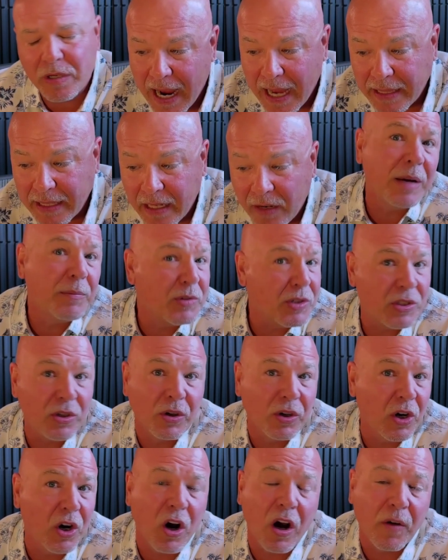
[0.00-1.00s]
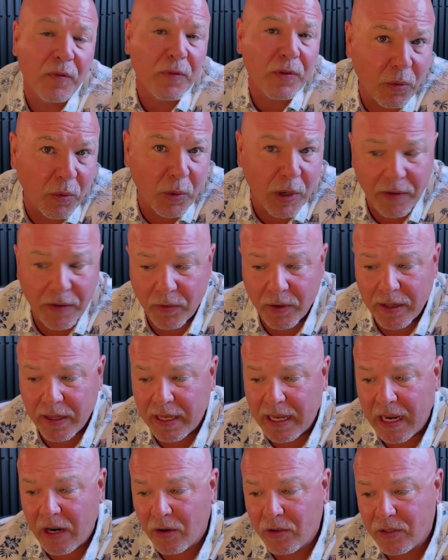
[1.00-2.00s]
and then I'm still going to offer whatever the
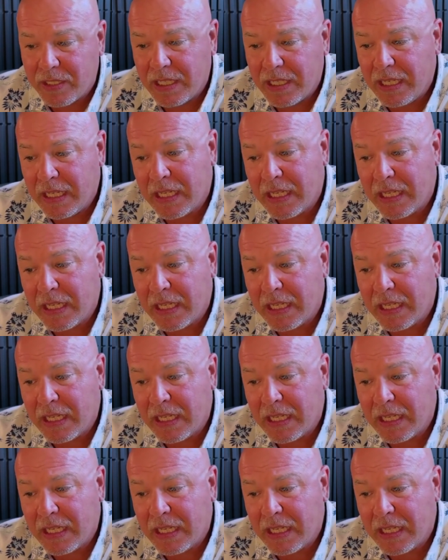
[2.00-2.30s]
guarantee